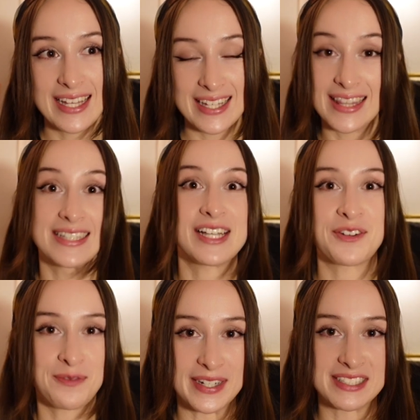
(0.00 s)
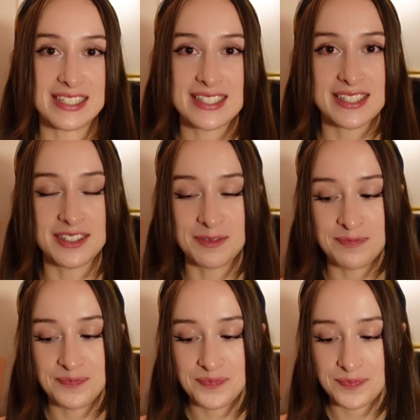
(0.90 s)
get this out of my
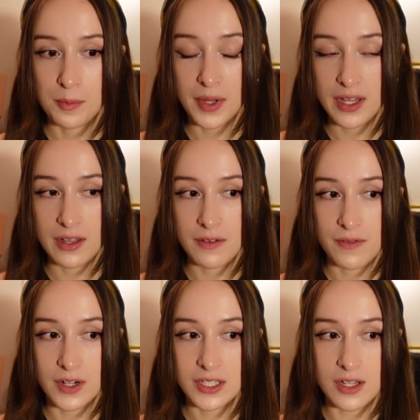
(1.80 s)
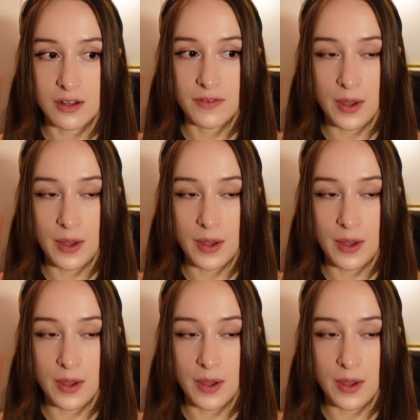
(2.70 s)
system. But first off,